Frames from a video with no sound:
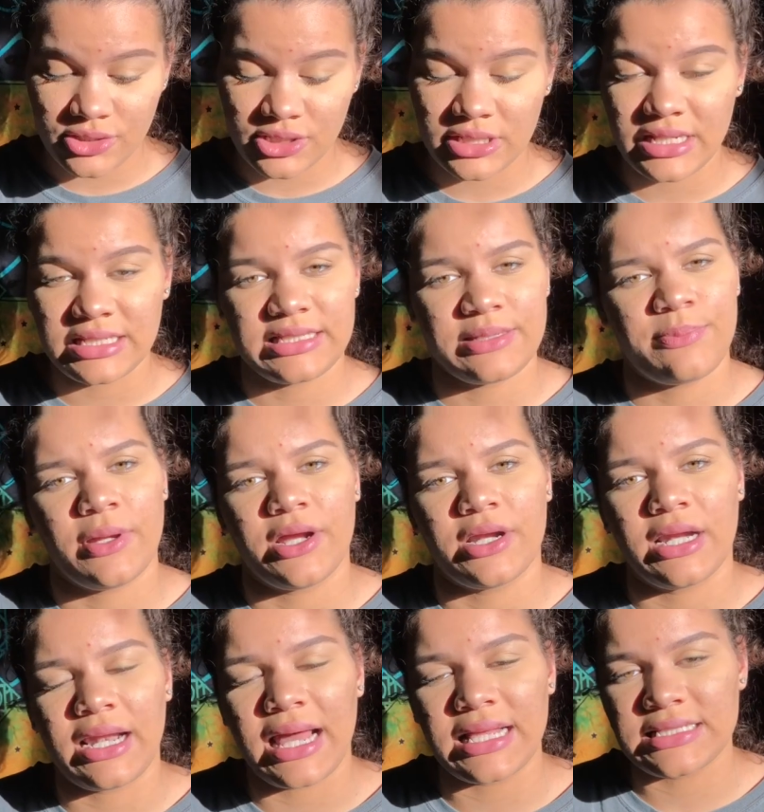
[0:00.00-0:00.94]
She
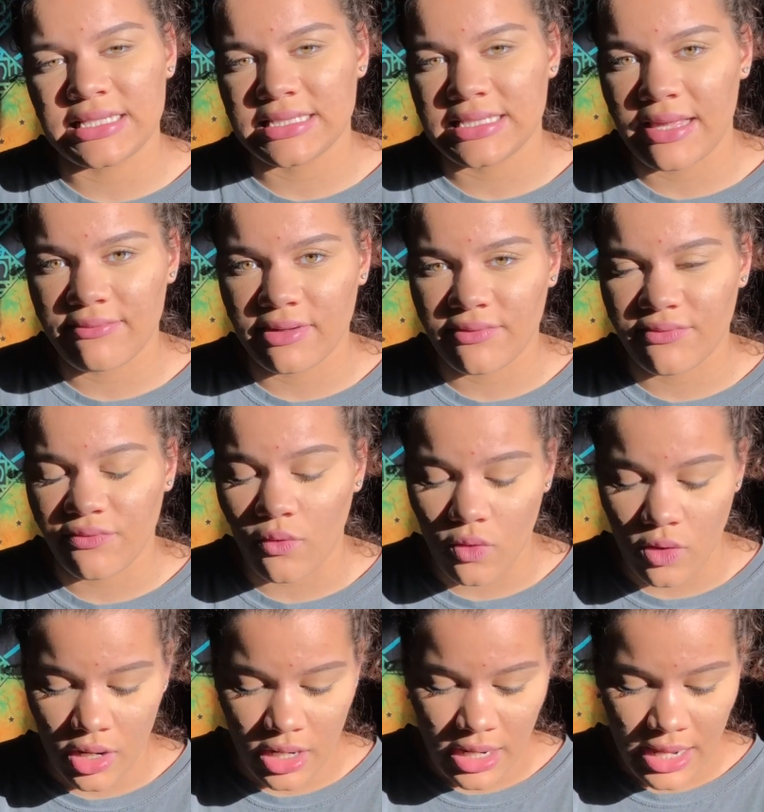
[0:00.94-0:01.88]
disappeared in
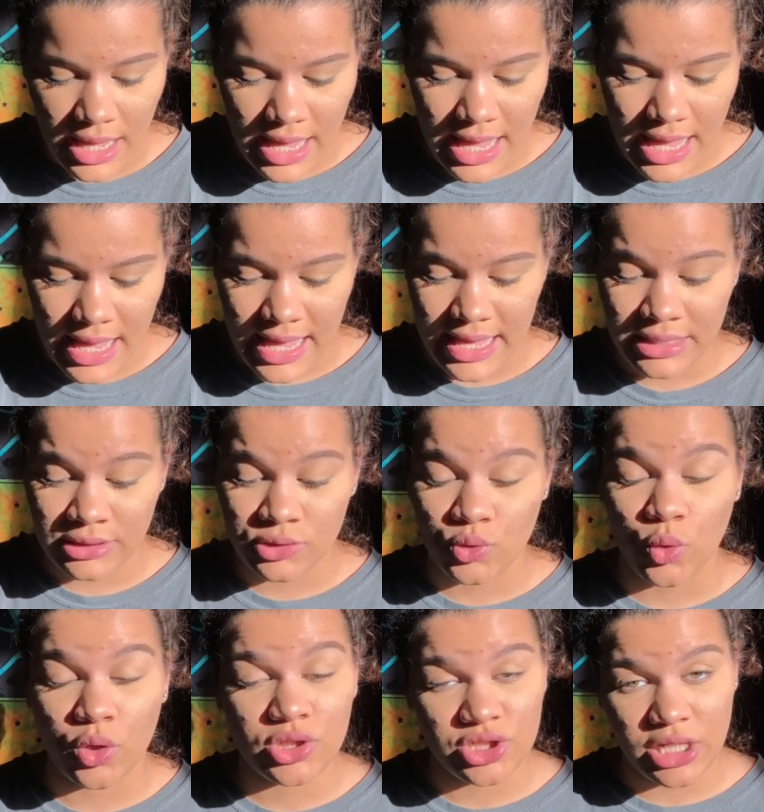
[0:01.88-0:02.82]
1974 in
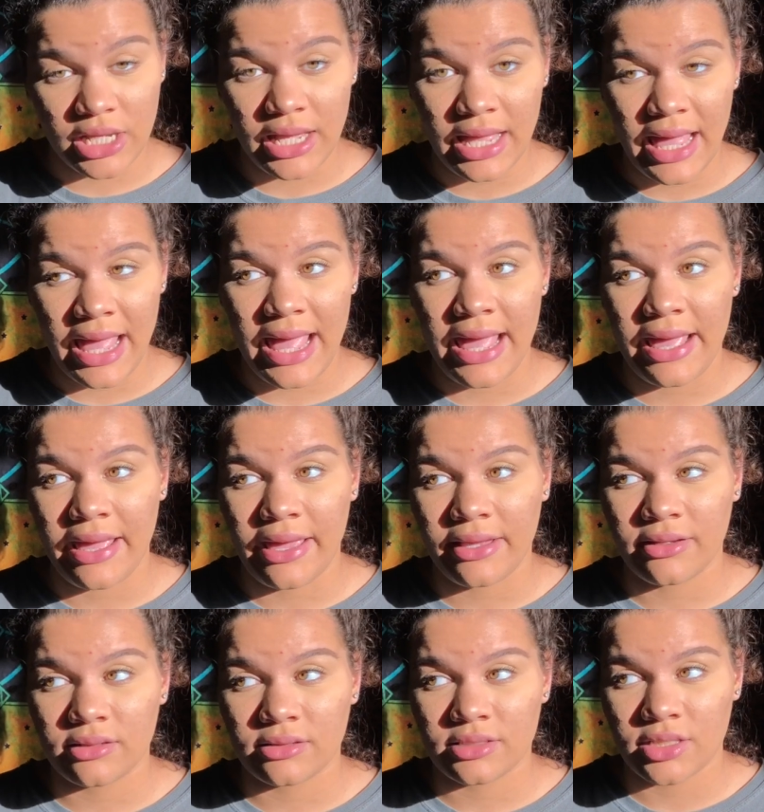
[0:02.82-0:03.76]
Georgia
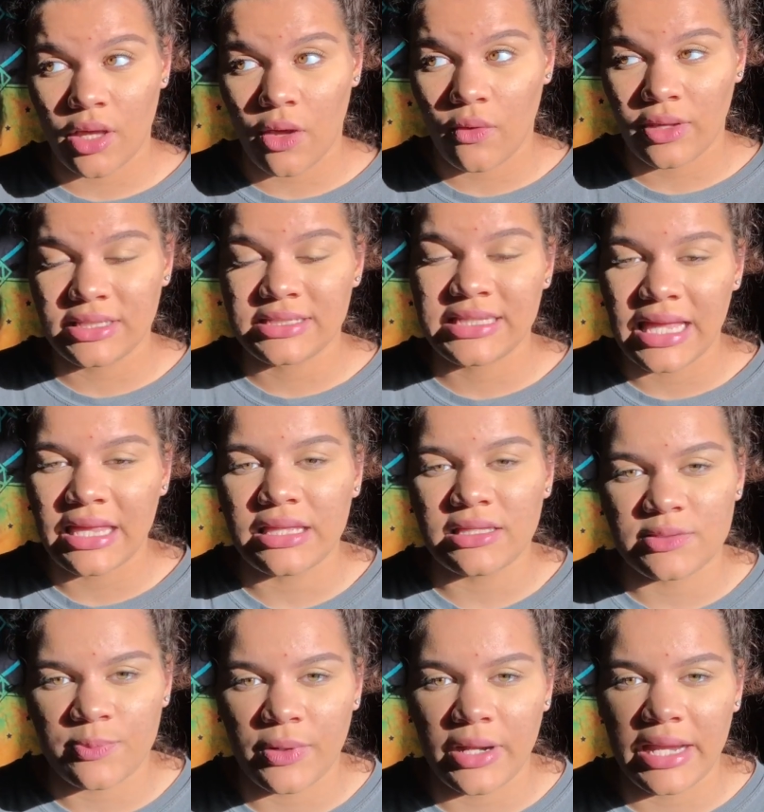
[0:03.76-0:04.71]
and so his killing
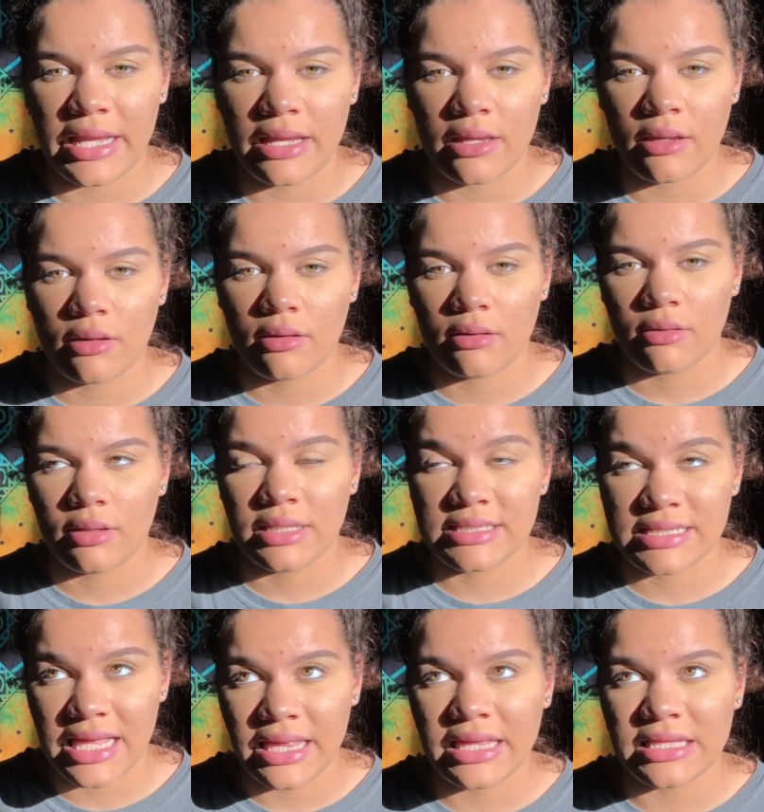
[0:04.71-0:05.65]
spree
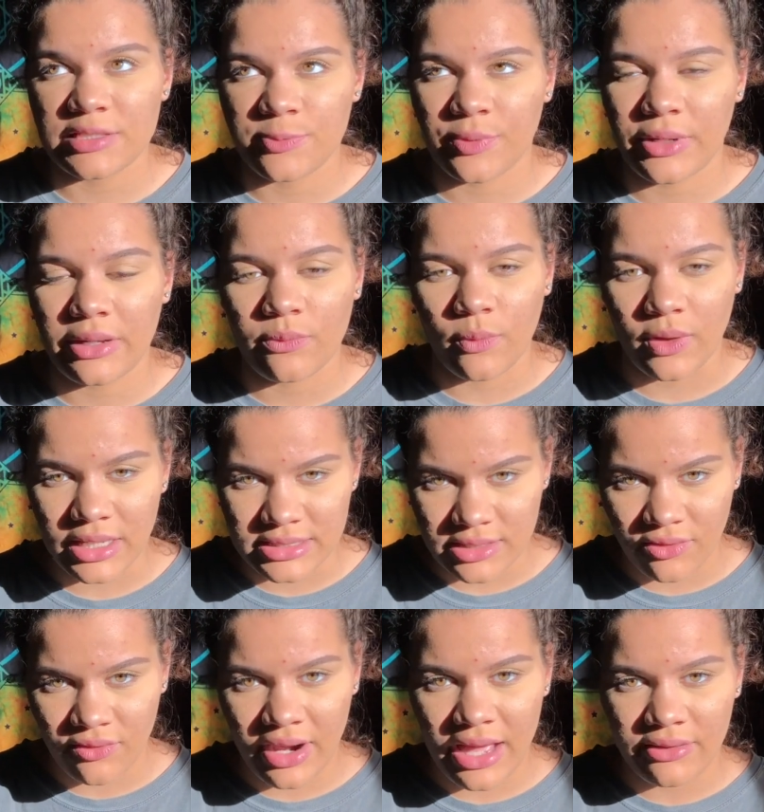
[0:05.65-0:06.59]
his killing spree was
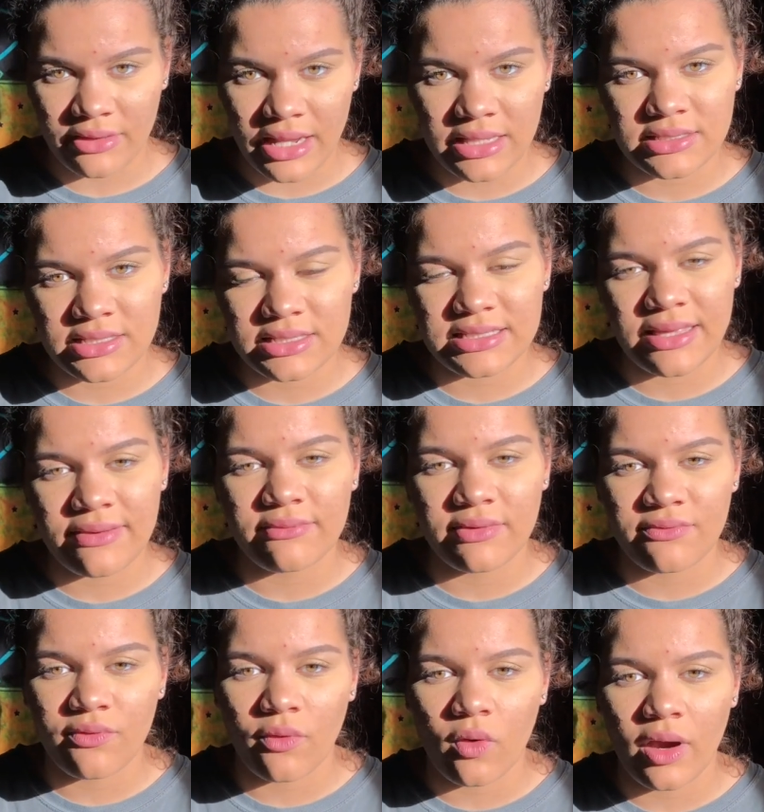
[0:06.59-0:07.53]
around
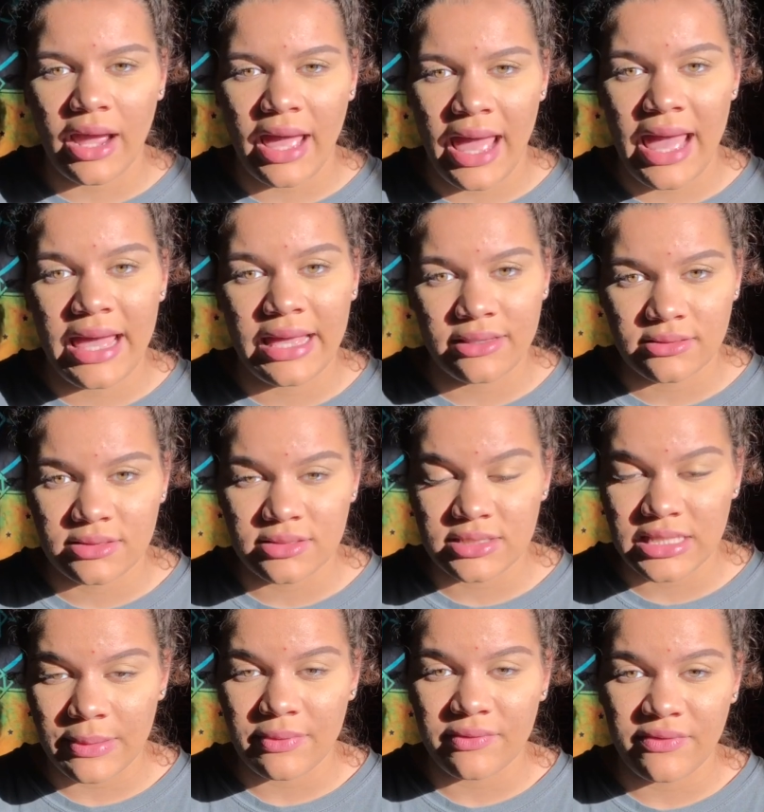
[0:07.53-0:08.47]
1974 and
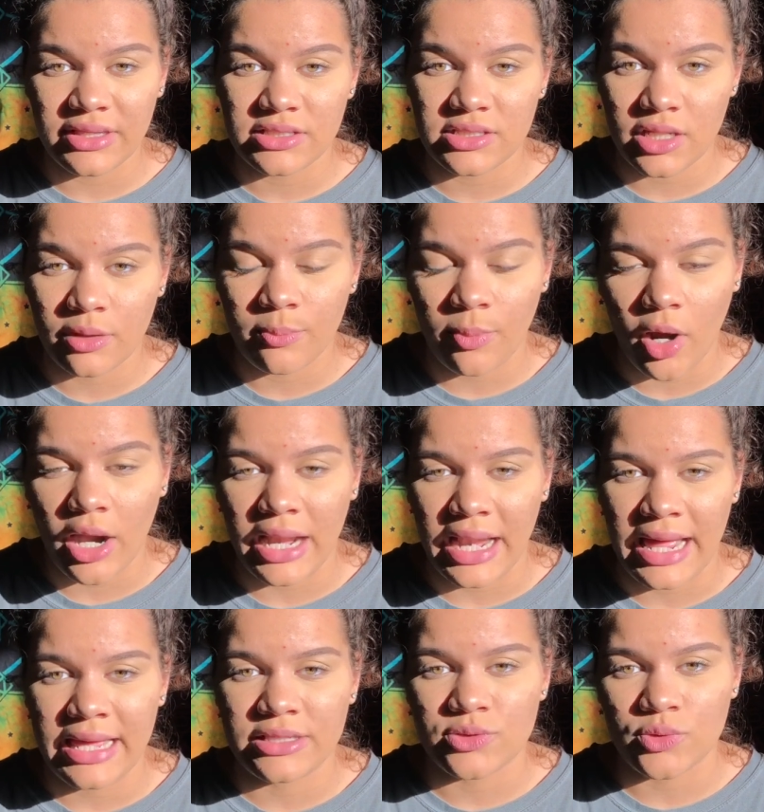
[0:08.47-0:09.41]
some of it took part
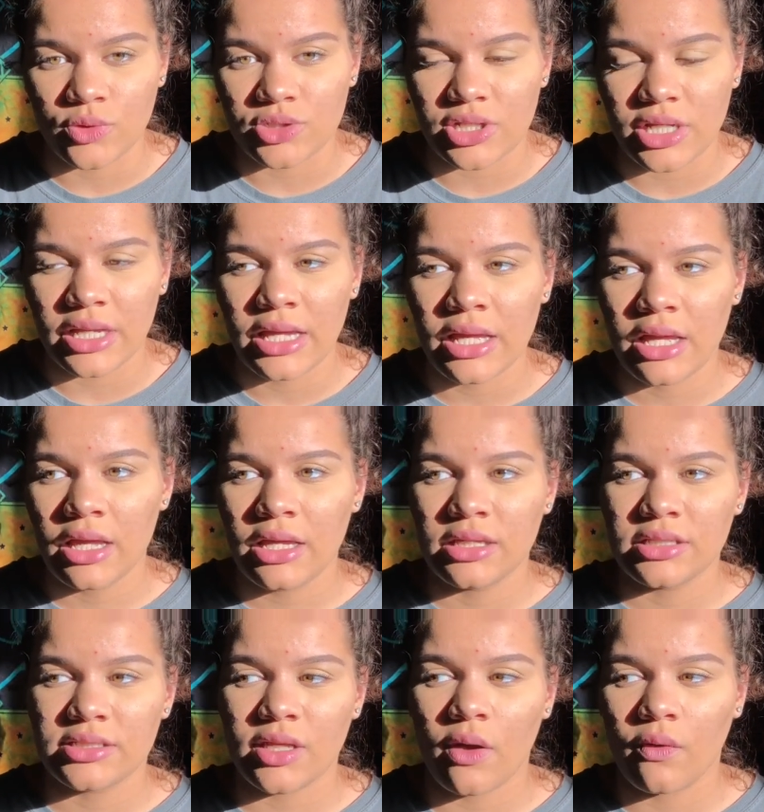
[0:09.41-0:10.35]
in Georgia.
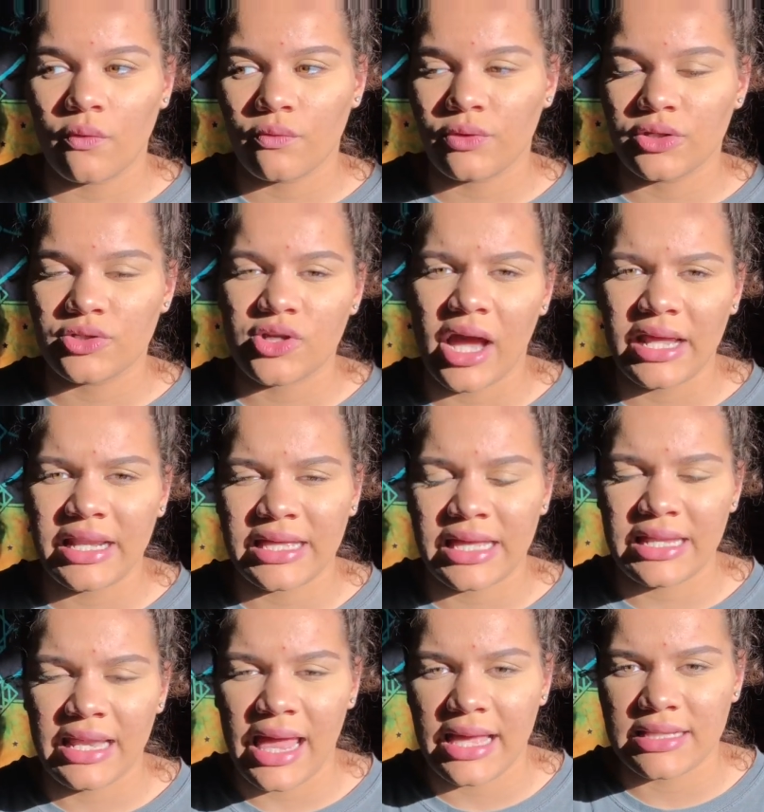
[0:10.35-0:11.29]
So they're trying to
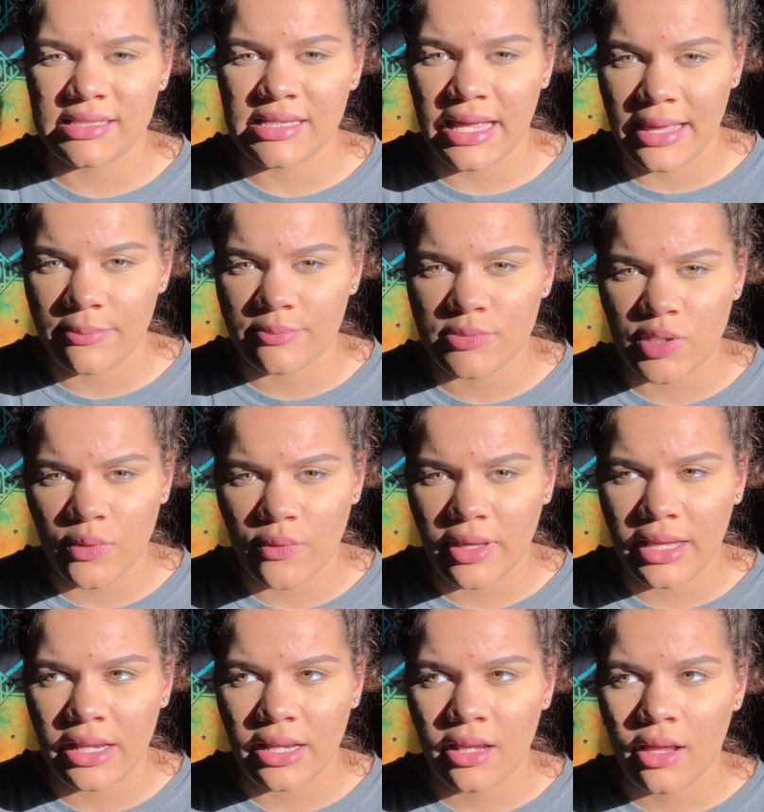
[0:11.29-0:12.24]
connect him to
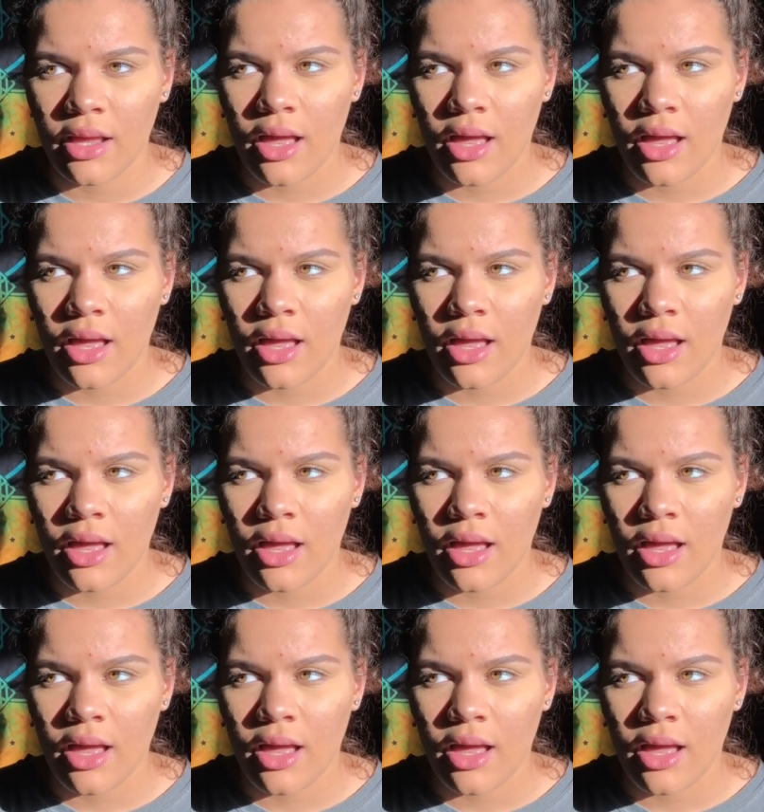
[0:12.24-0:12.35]
it.